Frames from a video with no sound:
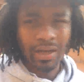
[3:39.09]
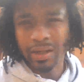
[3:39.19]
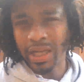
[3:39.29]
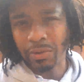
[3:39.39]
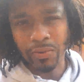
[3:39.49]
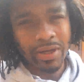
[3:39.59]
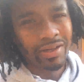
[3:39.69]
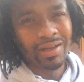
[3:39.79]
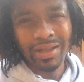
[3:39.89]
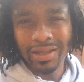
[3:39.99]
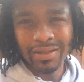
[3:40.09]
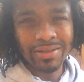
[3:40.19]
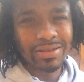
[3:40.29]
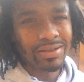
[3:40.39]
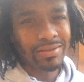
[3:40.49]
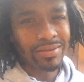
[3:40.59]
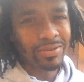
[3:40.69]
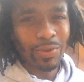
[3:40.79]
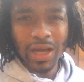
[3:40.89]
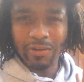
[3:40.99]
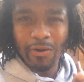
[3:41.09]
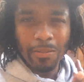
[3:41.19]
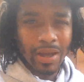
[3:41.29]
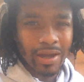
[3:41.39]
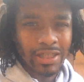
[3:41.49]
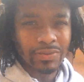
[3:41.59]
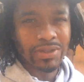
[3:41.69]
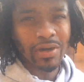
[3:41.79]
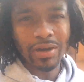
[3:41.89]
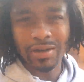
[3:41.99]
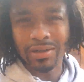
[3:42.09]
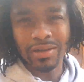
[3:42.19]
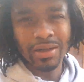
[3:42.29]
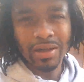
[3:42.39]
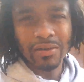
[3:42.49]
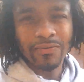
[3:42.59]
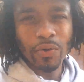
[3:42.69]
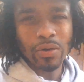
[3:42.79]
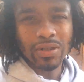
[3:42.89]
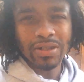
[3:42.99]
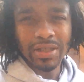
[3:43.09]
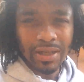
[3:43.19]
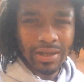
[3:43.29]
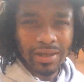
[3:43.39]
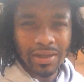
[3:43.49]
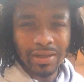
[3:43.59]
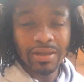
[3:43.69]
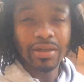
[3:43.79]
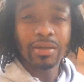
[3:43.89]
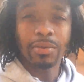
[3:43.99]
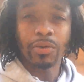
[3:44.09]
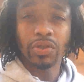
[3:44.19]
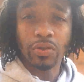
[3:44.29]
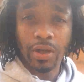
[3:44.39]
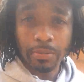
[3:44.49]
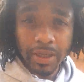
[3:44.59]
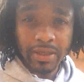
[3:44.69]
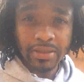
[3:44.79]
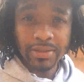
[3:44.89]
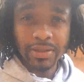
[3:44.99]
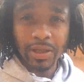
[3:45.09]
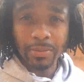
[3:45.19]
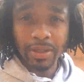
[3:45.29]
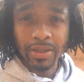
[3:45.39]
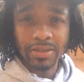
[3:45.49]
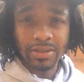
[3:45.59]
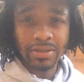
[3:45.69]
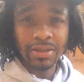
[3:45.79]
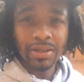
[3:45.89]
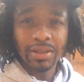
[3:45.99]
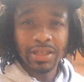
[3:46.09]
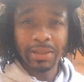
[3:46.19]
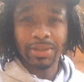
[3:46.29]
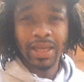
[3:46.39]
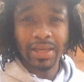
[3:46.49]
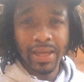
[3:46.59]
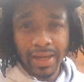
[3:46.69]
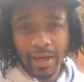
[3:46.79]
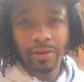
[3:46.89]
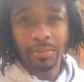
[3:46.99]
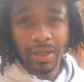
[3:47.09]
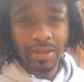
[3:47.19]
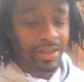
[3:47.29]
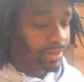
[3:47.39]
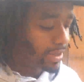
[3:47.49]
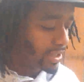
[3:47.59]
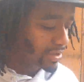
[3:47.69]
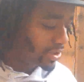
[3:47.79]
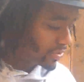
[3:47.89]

And again, we're reading in English. We're out of our minds. We're talking in a forked tongue. But we're doing our best, you know what I mean, to keep that net out, man, to keep catching